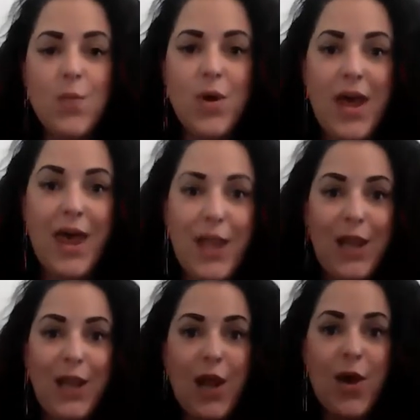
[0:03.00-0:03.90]
Well,
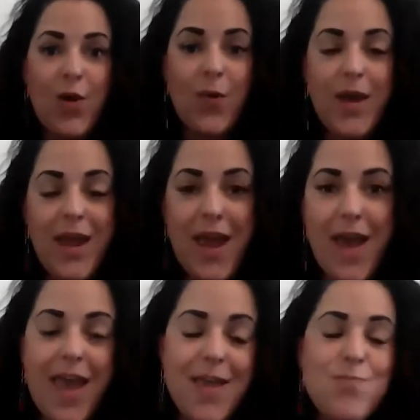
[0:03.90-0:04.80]
hello,
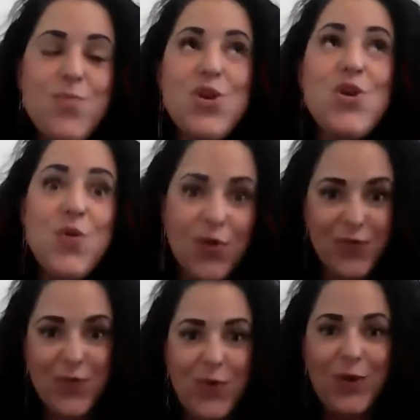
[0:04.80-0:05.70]

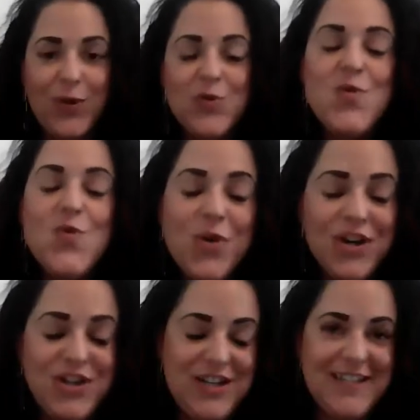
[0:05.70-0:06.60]
beautiful,
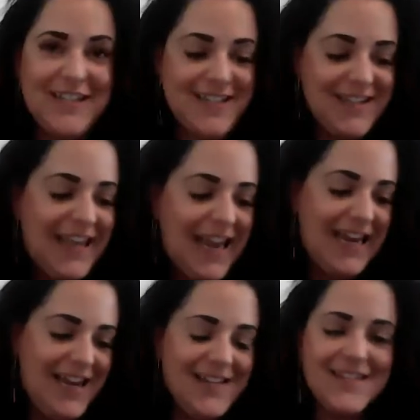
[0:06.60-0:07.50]
gorgeous
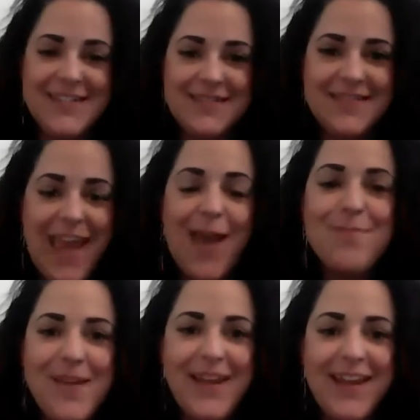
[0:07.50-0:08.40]
ladies.
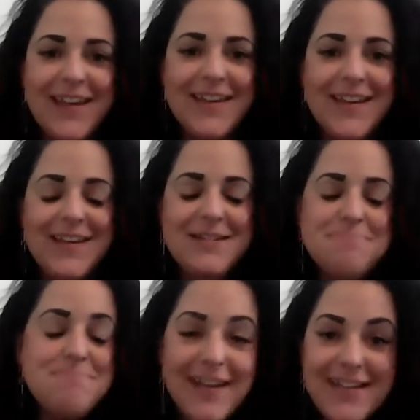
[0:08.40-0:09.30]
Happy
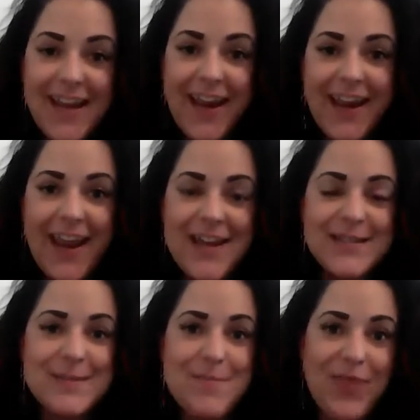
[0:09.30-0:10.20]
Monday and
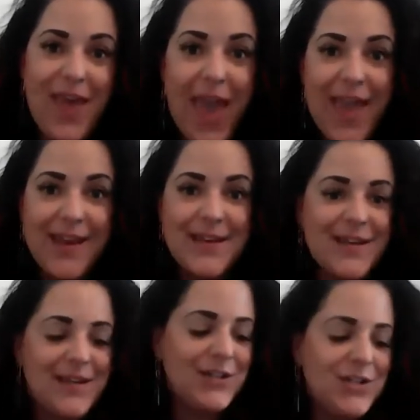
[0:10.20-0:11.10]
it's month end.
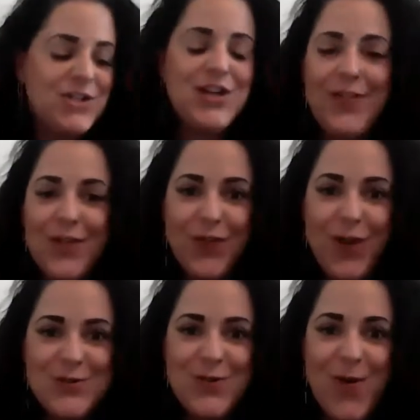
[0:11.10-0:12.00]
Shut the
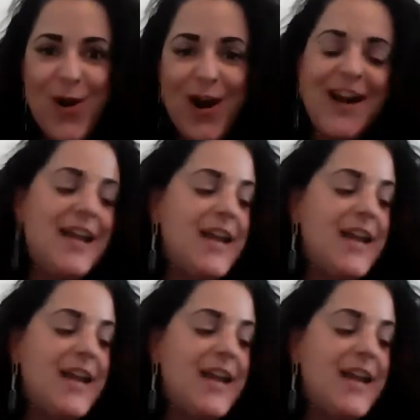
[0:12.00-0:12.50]
front door.